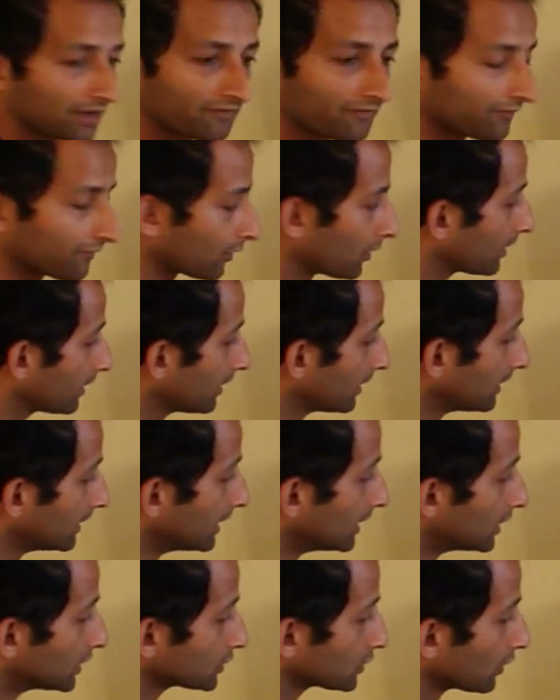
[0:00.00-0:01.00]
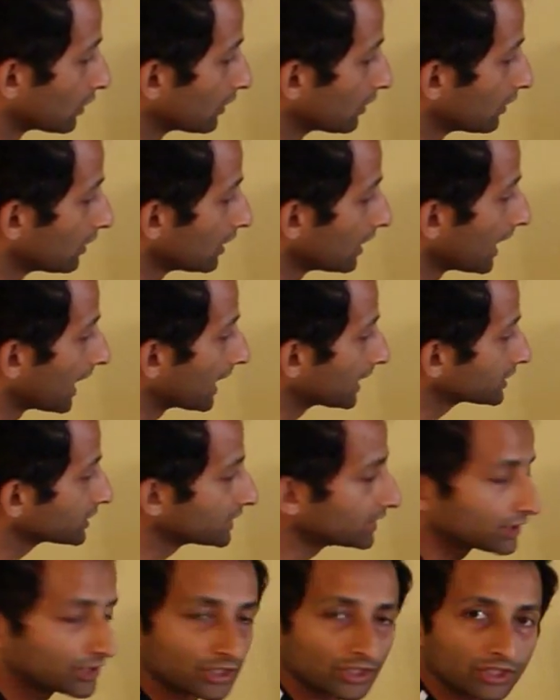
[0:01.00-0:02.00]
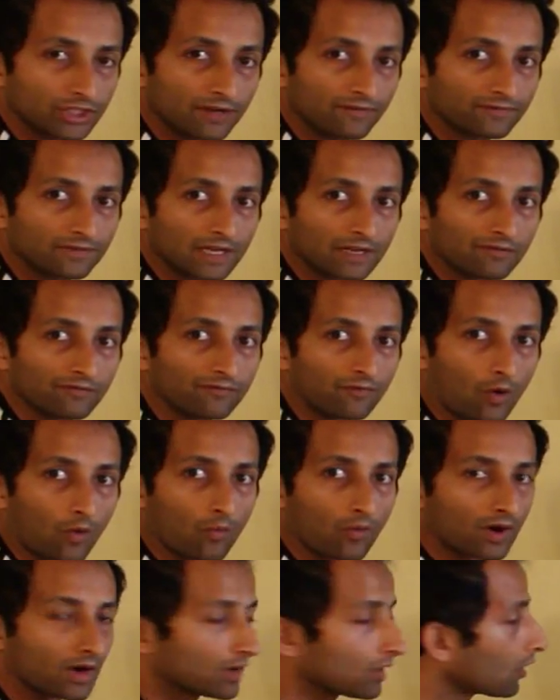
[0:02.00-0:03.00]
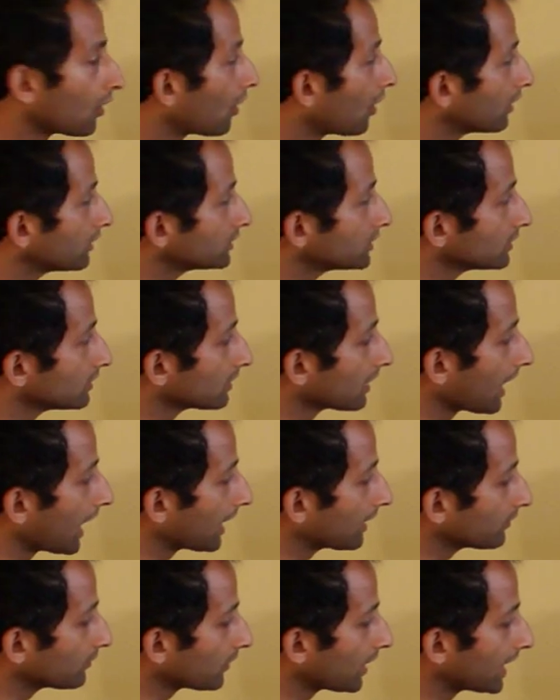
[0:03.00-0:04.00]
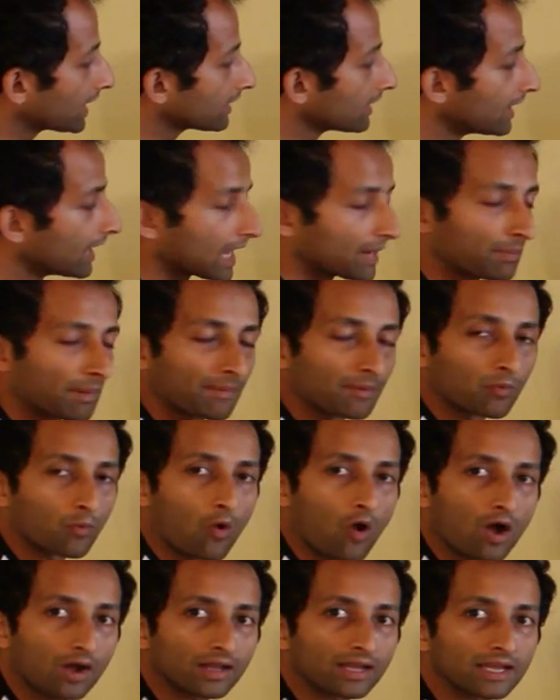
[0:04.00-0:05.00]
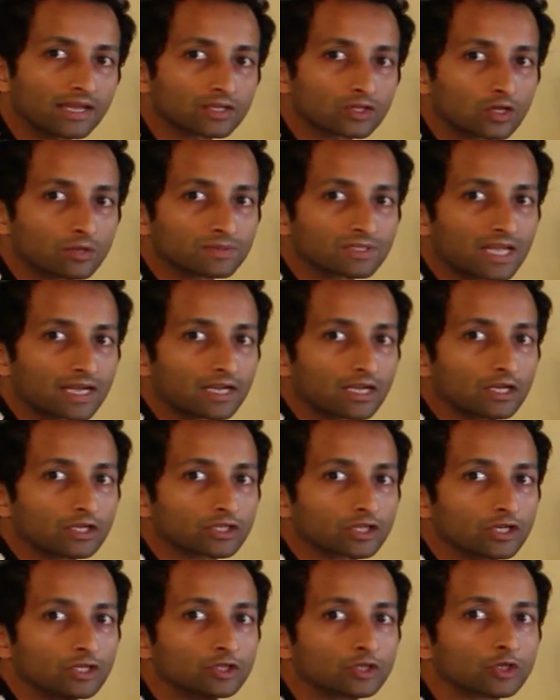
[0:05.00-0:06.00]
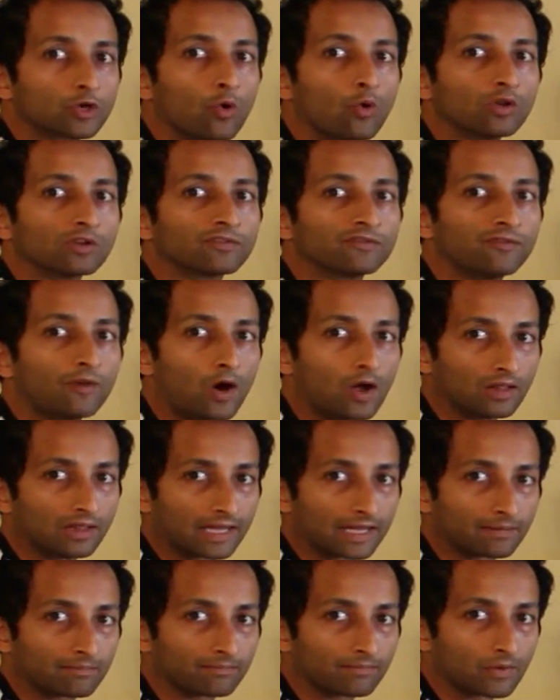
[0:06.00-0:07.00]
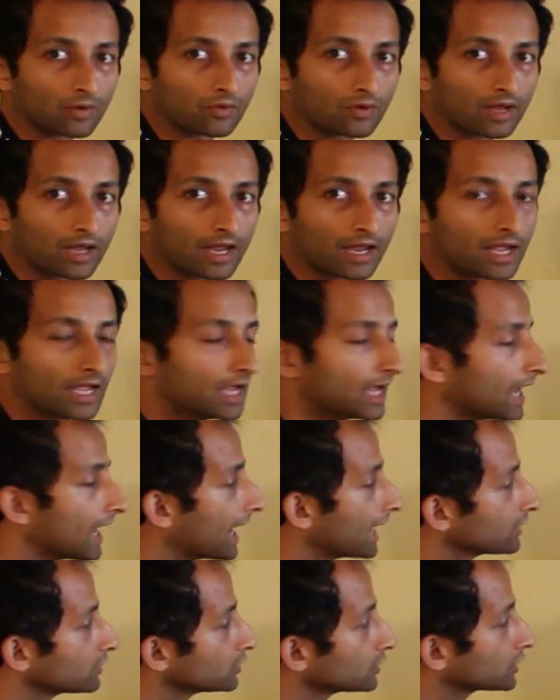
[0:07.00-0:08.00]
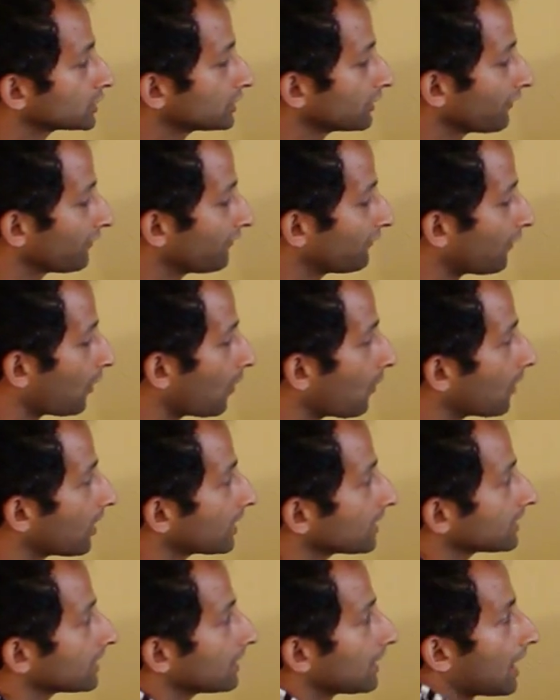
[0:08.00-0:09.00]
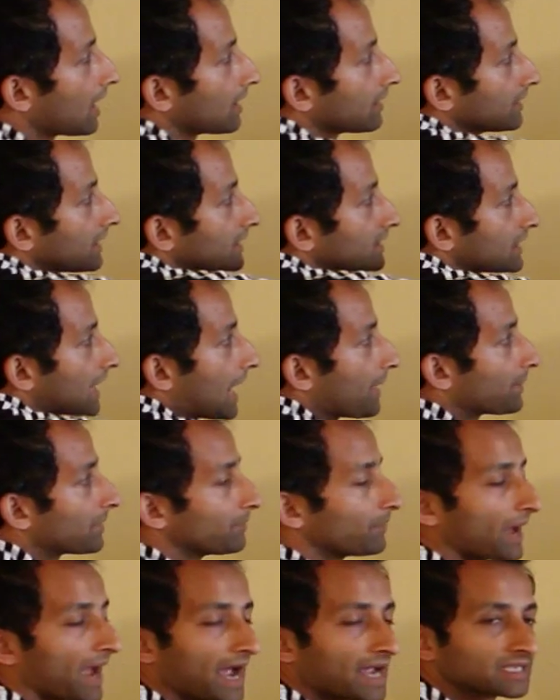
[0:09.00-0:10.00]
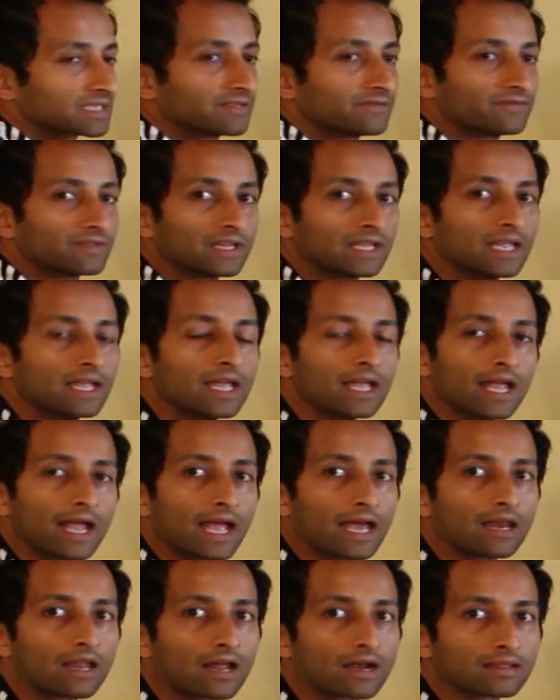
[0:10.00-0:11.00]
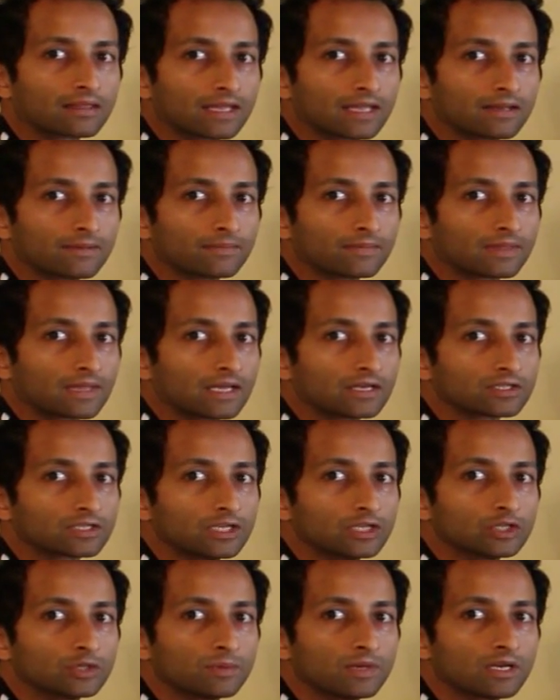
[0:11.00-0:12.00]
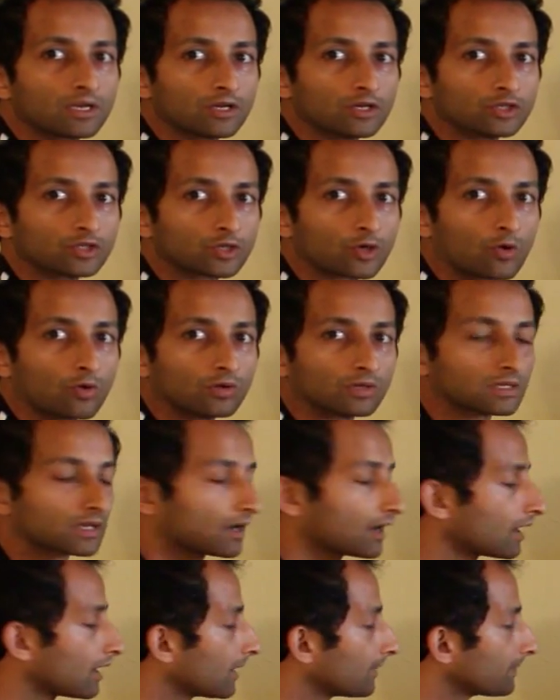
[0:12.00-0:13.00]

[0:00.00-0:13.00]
left foot. So as she's shifting forward onto that, right? And remember, walking is almost like it's controlled falling, okay? As you shift forward, a lot of things happen passively, and a lot of things need to be controlled